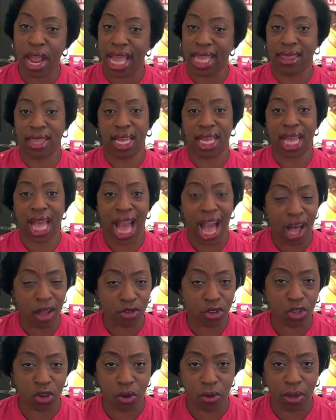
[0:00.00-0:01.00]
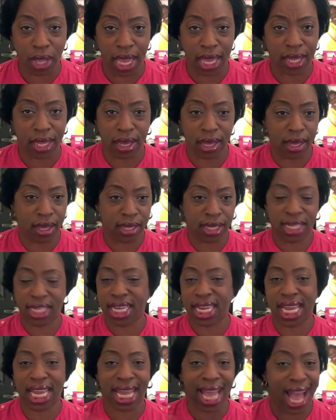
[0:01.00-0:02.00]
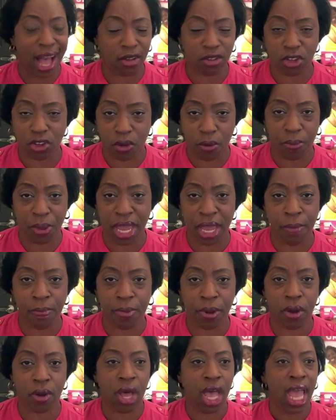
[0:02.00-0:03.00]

and the council and the city council people,